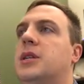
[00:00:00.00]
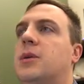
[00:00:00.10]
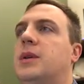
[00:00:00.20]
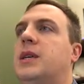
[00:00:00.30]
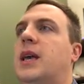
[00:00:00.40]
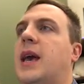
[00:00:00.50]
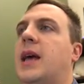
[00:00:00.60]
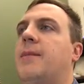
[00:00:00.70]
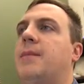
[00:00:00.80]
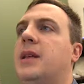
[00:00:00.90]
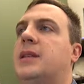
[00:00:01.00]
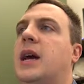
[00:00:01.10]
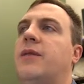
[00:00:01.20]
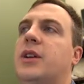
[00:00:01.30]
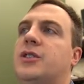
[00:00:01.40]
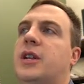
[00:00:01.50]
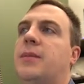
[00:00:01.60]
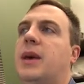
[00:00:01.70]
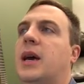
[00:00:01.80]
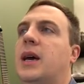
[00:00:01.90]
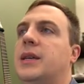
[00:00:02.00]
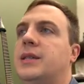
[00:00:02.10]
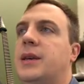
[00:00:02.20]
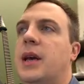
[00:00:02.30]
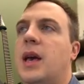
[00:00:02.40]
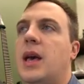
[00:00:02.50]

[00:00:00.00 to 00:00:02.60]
So once again, it's kind of interesting because